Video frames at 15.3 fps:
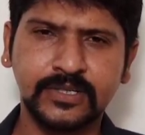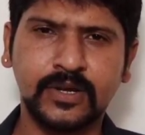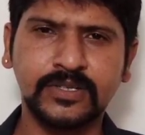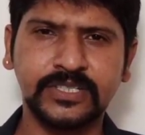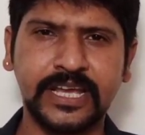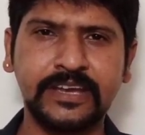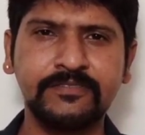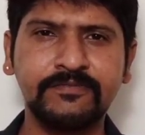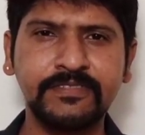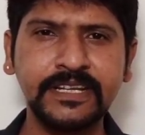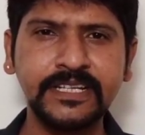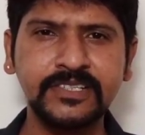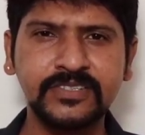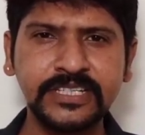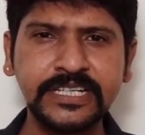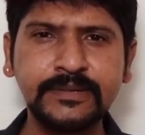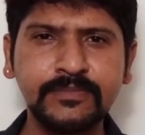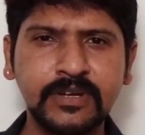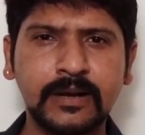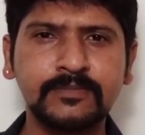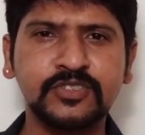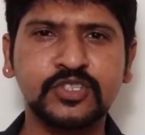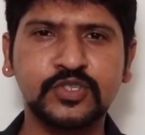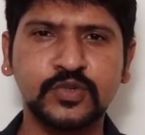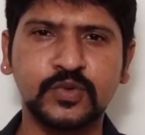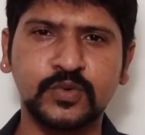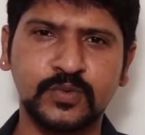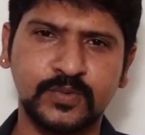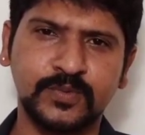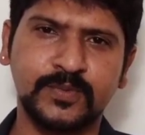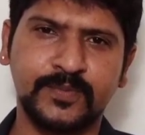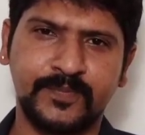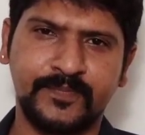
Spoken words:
not every dream comes true.